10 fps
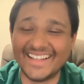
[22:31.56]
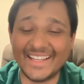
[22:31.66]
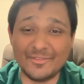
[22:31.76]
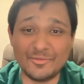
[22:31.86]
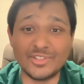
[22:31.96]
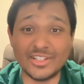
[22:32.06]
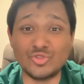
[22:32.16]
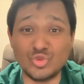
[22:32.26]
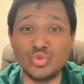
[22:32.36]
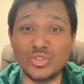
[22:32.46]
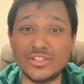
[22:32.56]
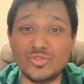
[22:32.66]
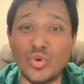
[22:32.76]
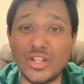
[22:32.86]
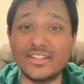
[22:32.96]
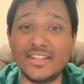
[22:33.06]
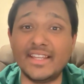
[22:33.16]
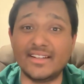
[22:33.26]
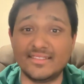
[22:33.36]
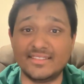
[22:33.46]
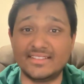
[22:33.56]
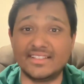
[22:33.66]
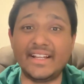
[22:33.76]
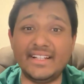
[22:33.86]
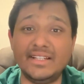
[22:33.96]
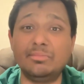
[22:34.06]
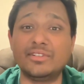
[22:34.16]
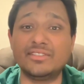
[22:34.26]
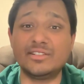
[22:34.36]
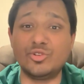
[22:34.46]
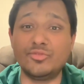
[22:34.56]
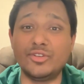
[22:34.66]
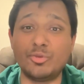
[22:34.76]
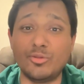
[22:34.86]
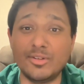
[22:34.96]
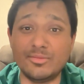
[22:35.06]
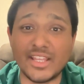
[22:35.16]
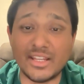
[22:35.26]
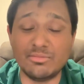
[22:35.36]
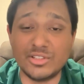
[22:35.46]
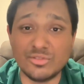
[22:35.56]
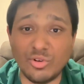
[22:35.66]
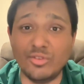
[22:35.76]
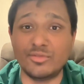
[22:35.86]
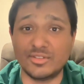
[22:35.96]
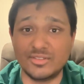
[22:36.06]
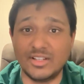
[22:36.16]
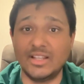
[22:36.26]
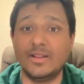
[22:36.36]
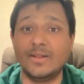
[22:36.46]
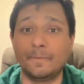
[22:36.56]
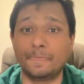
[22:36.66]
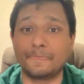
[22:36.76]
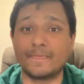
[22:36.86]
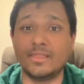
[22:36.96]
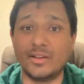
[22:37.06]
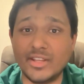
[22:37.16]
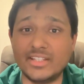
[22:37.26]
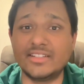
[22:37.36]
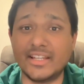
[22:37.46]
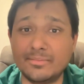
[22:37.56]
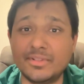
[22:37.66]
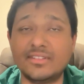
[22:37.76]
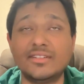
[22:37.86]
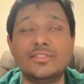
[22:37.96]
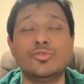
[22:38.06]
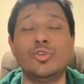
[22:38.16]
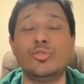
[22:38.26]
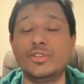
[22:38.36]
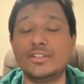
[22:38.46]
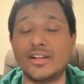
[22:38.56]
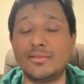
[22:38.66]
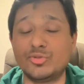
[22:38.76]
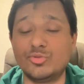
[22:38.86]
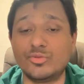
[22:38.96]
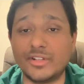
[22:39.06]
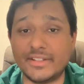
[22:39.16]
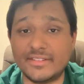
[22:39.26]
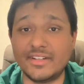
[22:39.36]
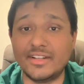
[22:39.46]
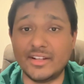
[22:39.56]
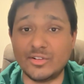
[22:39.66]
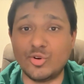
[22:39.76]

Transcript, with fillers: If you just do this one thing, 90% of the problems can be solved. The rest 10% is always up to destiny and